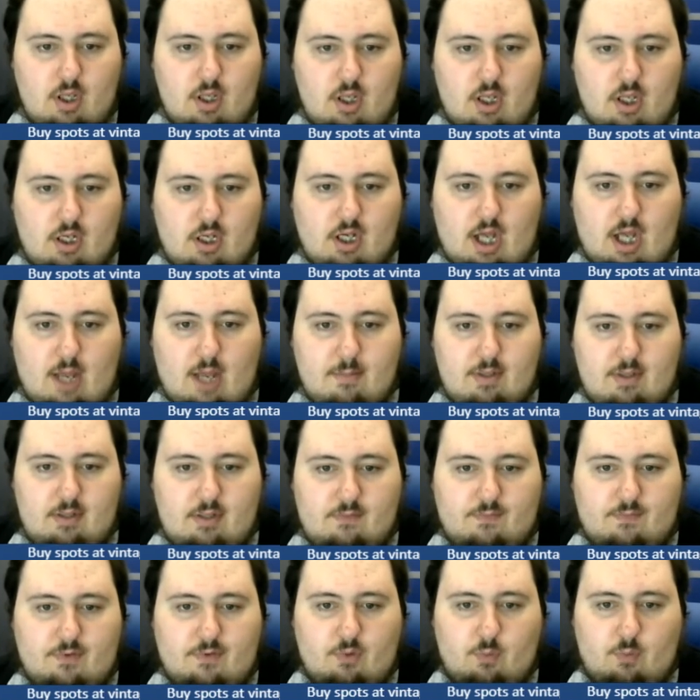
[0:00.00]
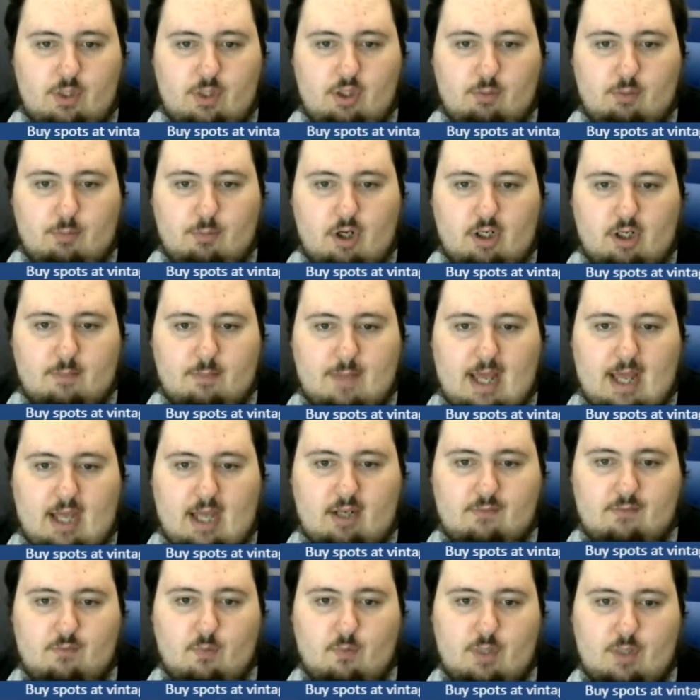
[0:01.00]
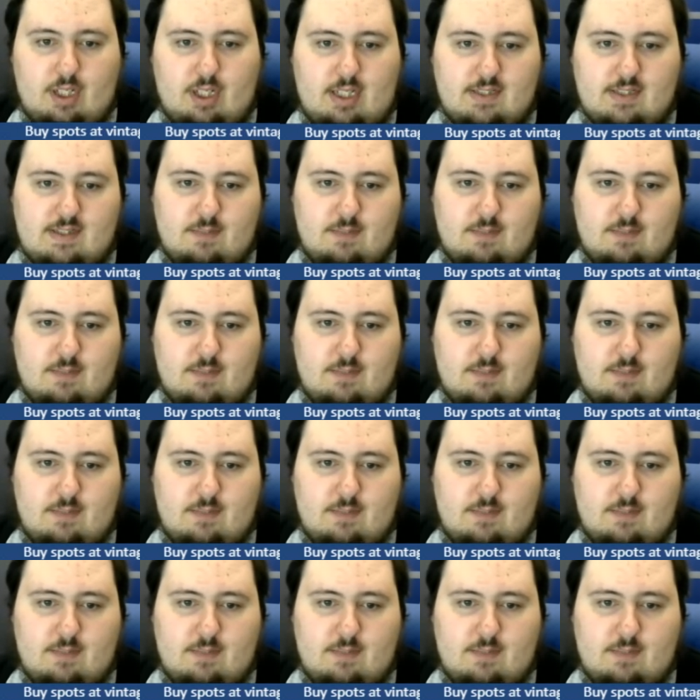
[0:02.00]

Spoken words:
I'm in for the wheel. Bought a pack of 2018